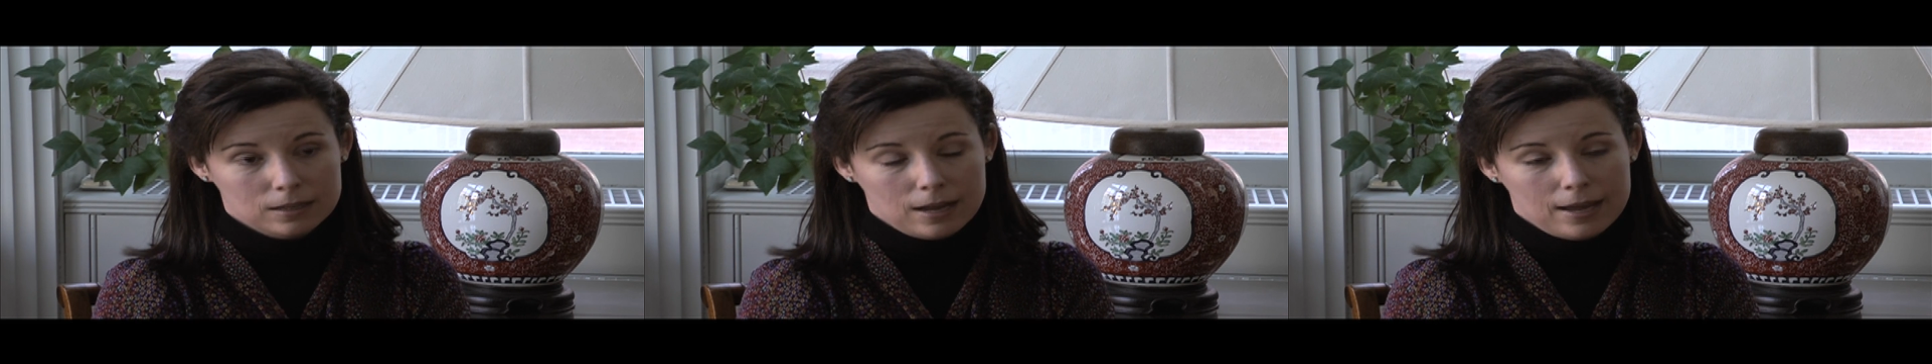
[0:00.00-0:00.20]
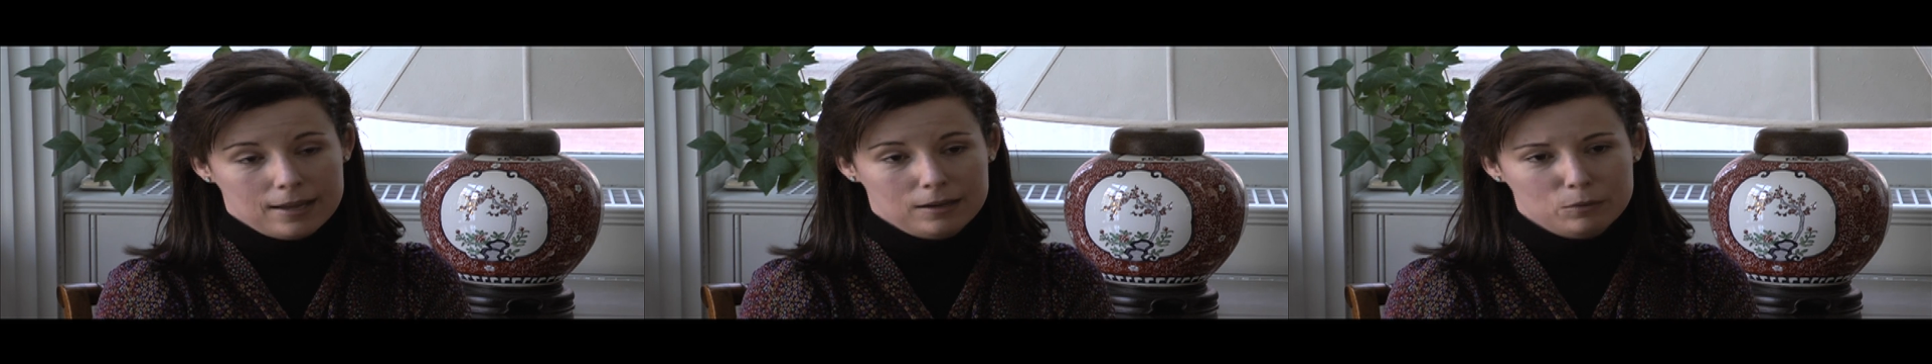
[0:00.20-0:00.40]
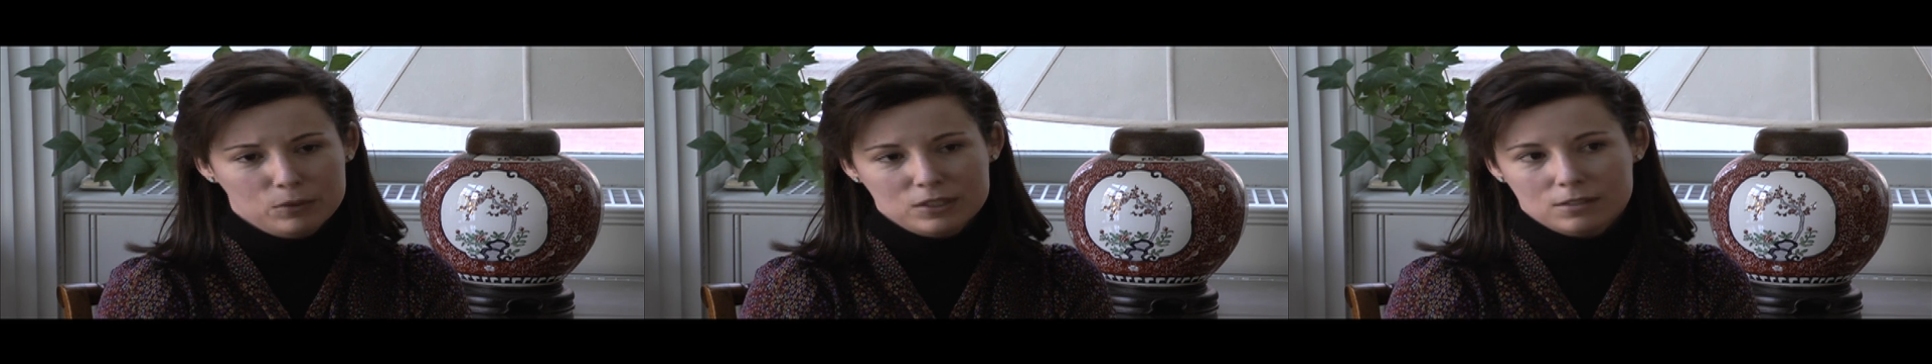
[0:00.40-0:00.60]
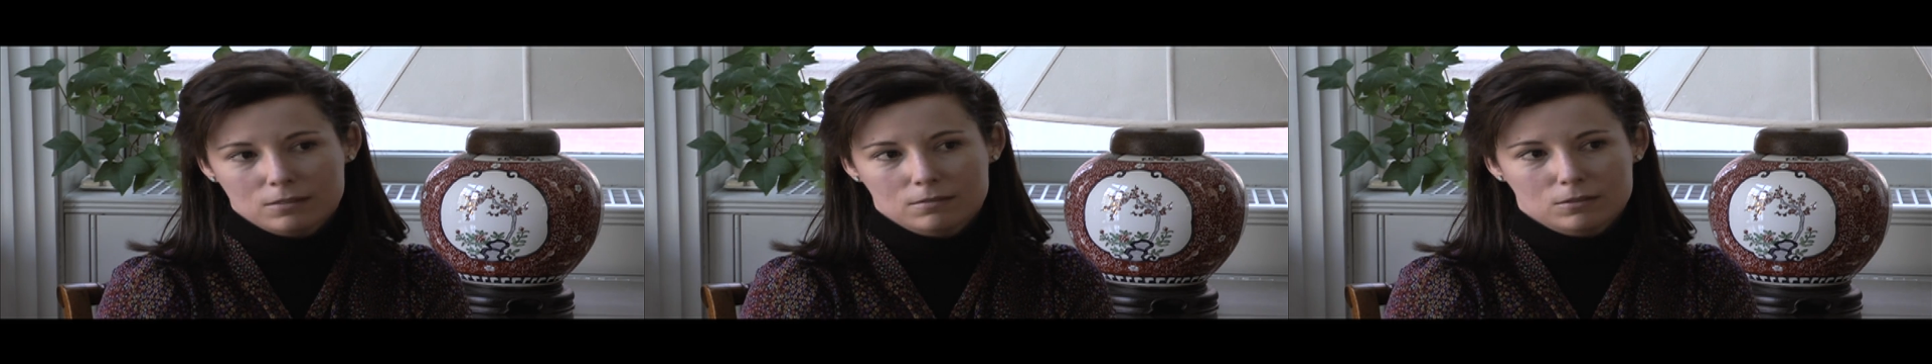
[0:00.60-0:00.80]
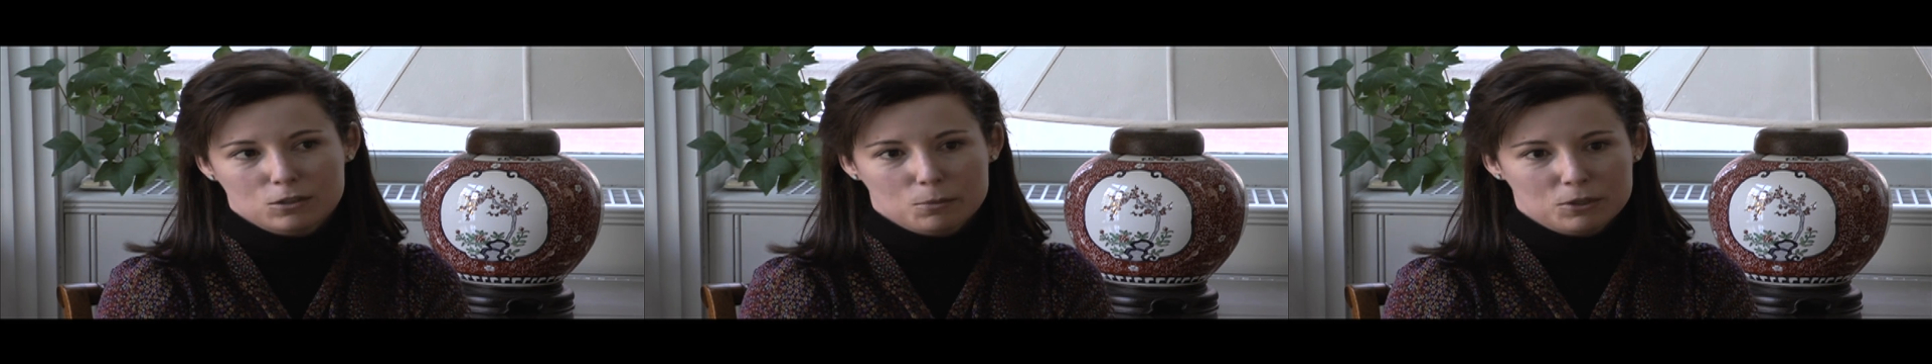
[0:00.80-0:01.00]
And it wasn't
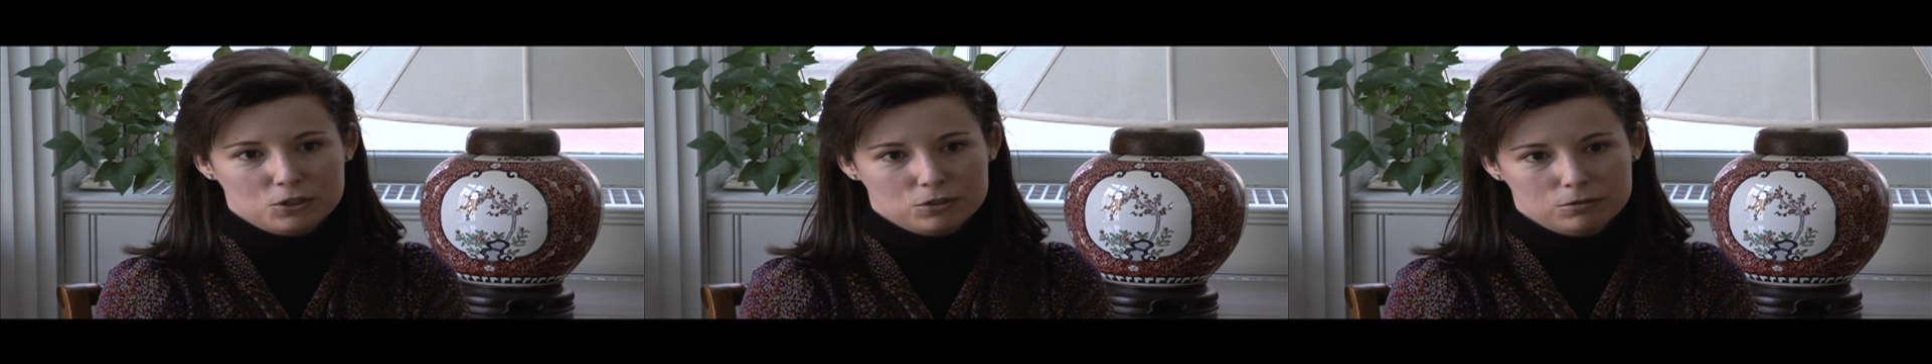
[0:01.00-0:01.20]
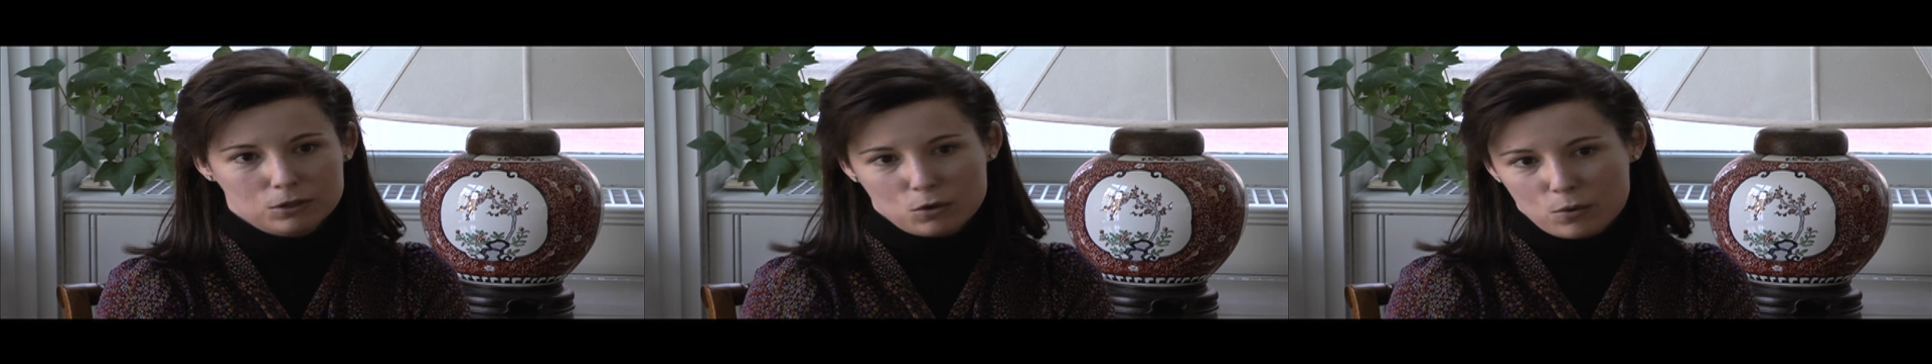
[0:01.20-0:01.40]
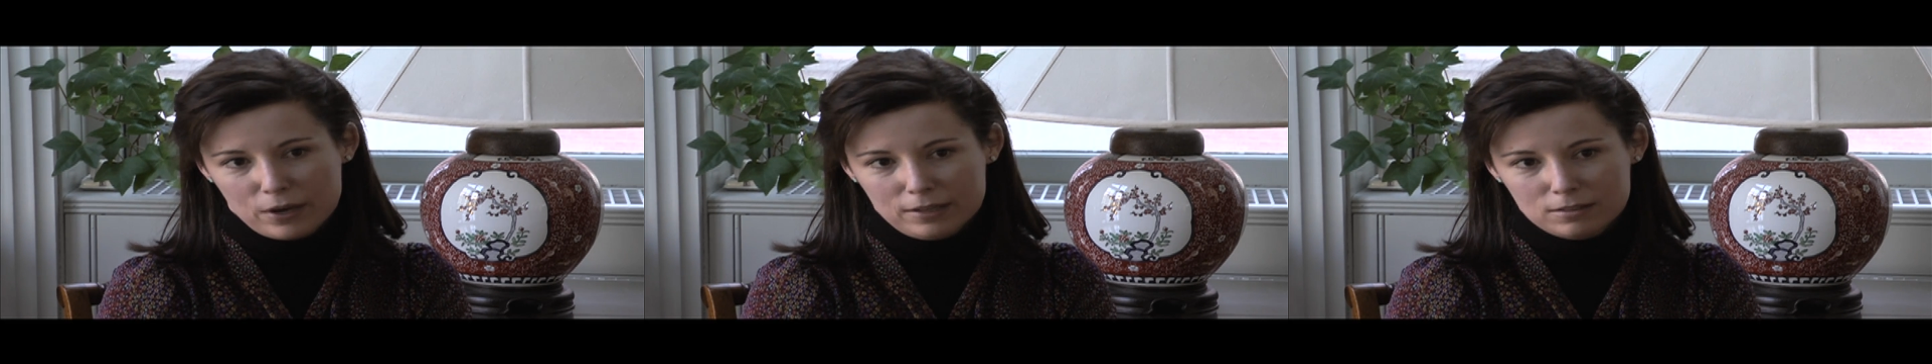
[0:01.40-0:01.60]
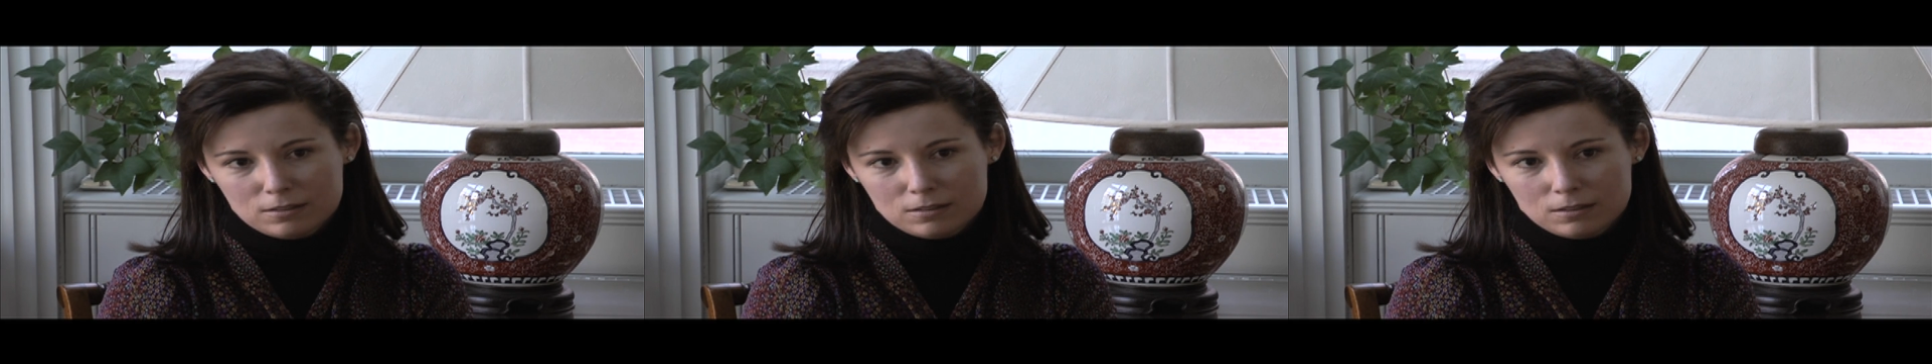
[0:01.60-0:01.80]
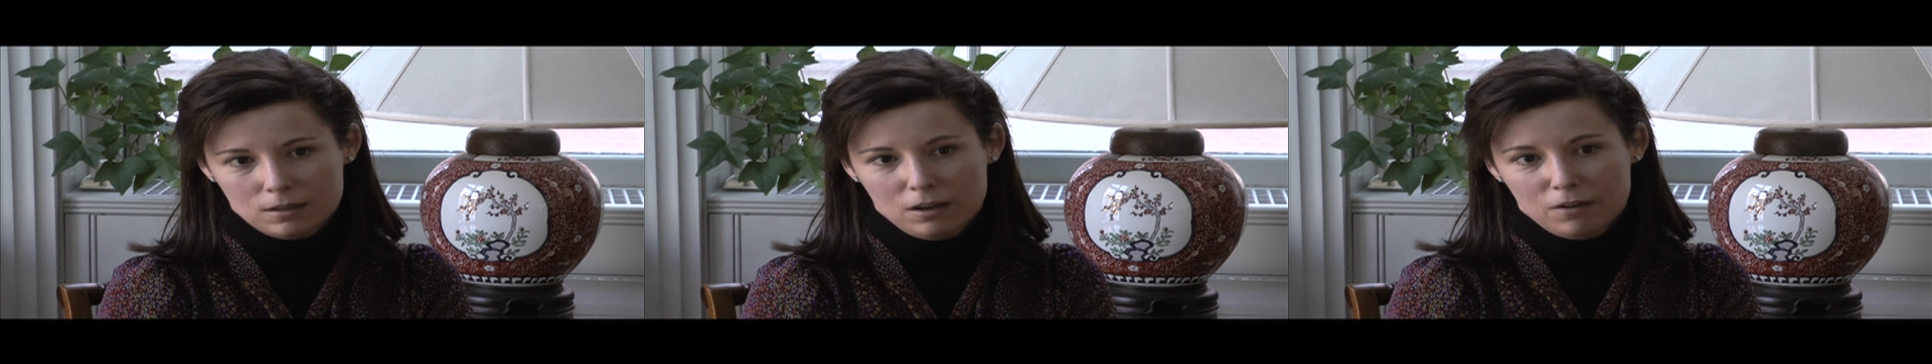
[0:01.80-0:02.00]
so much a
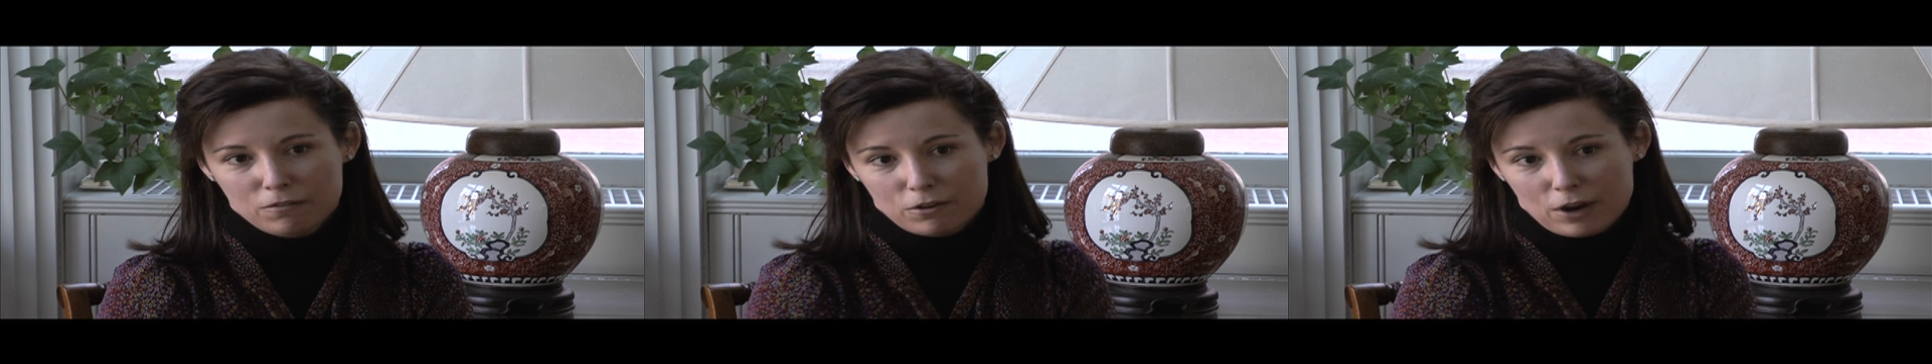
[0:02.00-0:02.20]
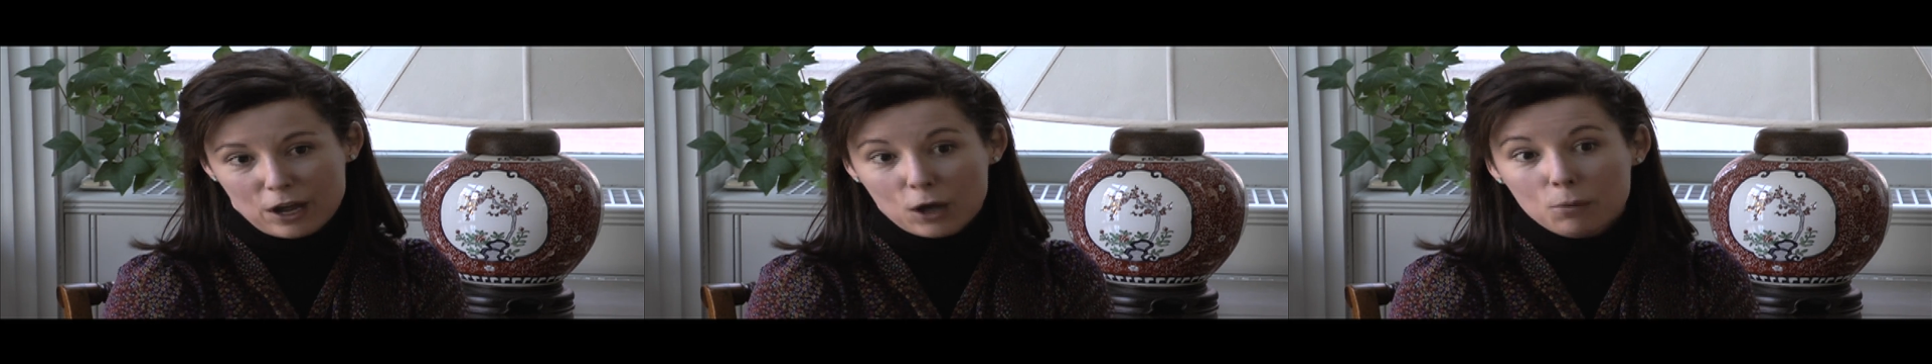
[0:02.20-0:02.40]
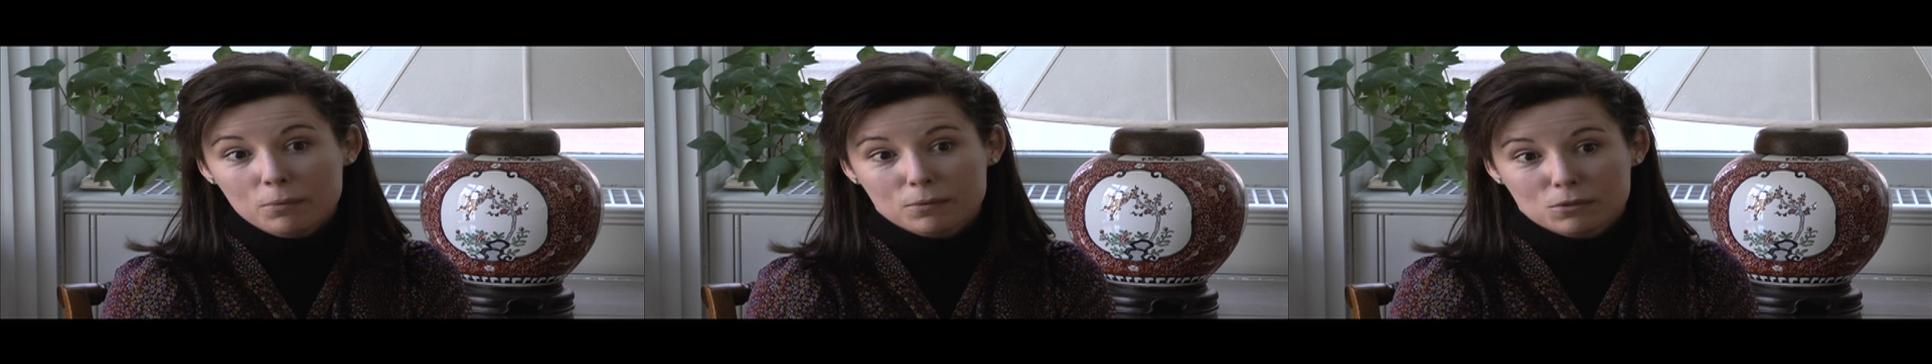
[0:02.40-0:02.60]
request for help,